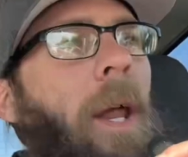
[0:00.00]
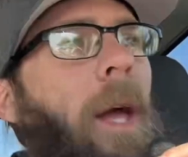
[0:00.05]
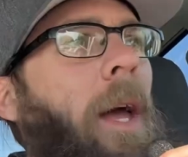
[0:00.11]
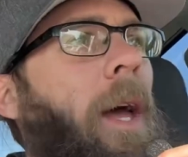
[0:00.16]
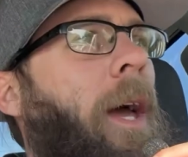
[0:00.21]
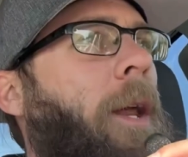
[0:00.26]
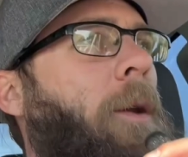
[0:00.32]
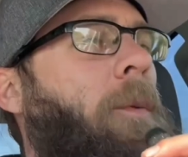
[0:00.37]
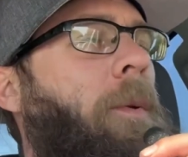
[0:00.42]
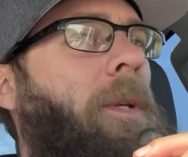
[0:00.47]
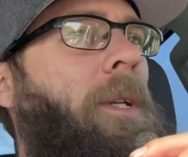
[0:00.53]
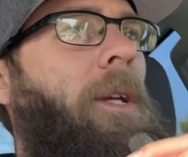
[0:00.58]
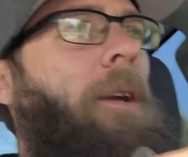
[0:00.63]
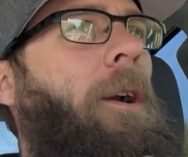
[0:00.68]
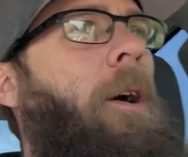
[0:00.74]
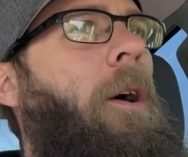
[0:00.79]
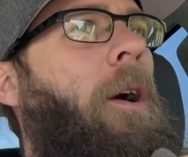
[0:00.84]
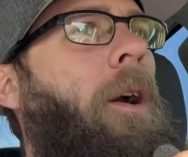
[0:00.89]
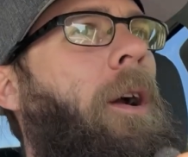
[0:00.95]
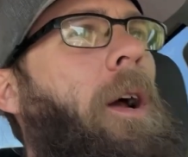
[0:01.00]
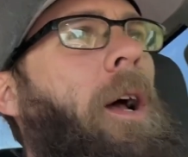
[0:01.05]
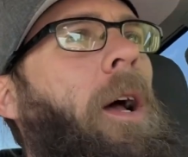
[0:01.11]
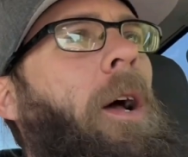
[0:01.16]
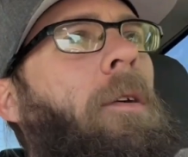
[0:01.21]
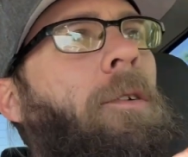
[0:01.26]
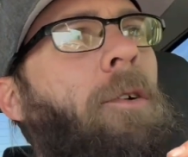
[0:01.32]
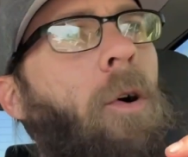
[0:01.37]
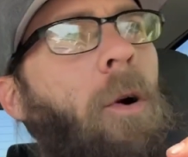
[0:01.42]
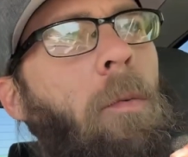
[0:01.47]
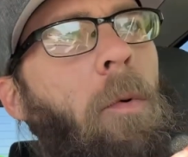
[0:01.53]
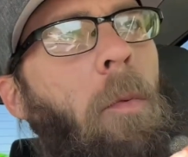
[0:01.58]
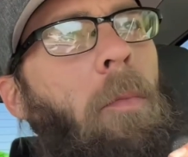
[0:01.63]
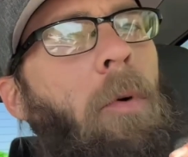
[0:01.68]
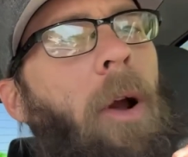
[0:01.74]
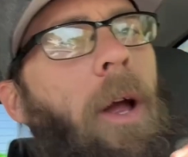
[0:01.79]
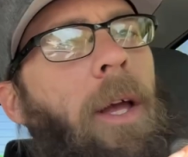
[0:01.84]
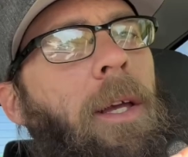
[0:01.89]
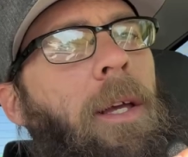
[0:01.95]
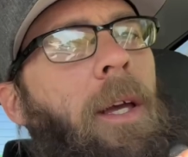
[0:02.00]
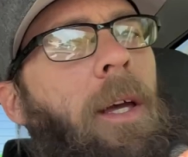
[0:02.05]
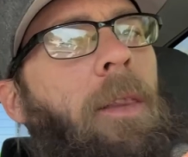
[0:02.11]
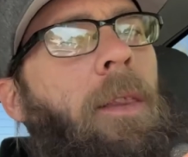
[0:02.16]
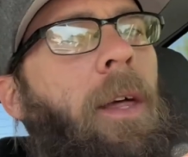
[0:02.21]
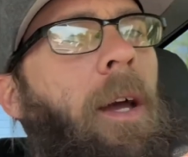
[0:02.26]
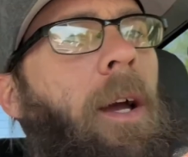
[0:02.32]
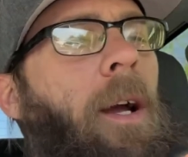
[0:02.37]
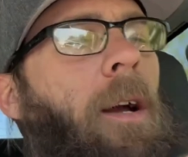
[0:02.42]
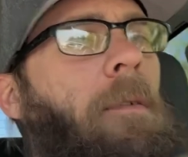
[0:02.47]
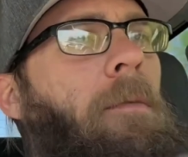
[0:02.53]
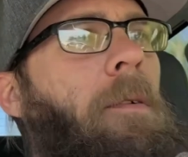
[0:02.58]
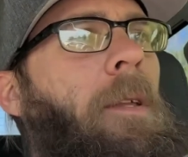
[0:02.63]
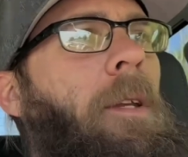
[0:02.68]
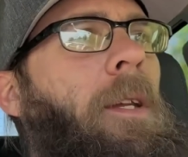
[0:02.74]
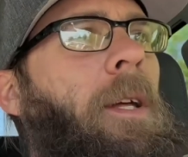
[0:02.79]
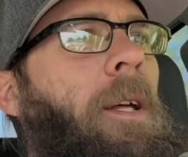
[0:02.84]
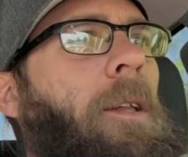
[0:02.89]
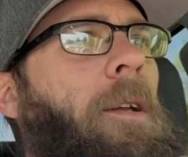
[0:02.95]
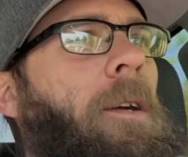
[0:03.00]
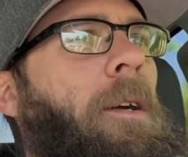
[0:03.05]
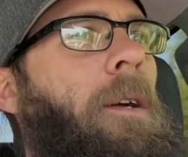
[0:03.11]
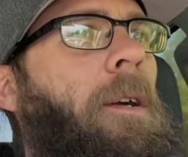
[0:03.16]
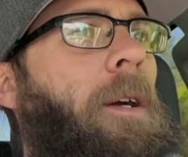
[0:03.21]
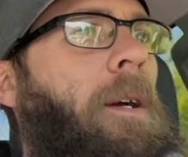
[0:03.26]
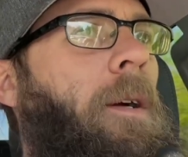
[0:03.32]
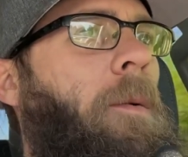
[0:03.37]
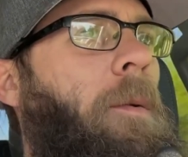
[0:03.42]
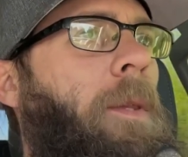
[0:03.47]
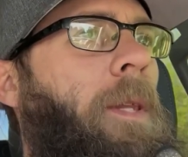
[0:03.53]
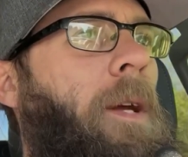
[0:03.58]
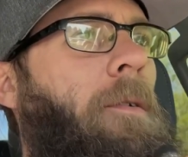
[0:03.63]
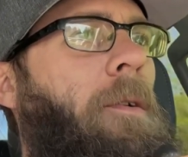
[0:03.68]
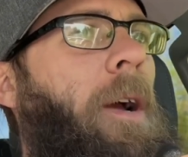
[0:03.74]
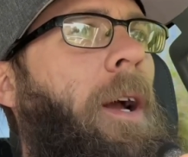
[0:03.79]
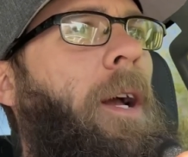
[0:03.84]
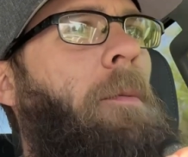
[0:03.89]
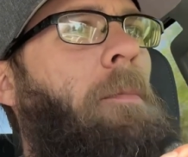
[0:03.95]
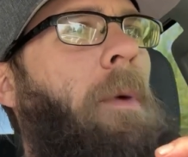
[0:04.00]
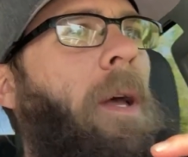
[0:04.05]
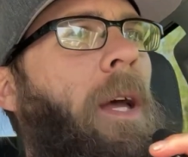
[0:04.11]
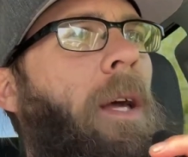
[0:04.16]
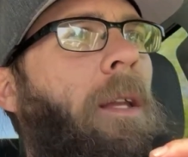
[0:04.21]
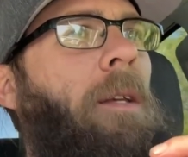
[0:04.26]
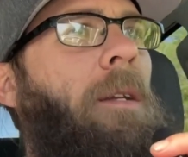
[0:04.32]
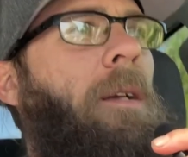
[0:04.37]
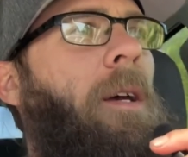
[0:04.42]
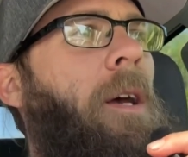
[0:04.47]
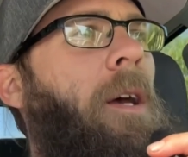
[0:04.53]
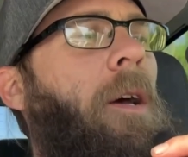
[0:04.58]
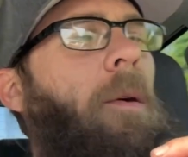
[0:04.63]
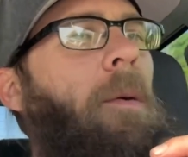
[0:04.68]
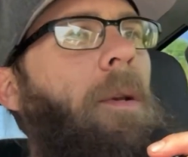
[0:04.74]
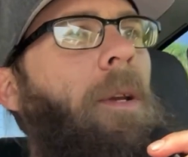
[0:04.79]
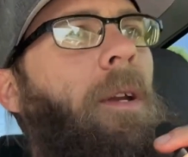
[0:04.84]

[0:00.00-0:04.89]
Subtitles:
we went ahead, we did our normal break-in there for the dealer, what they recommend.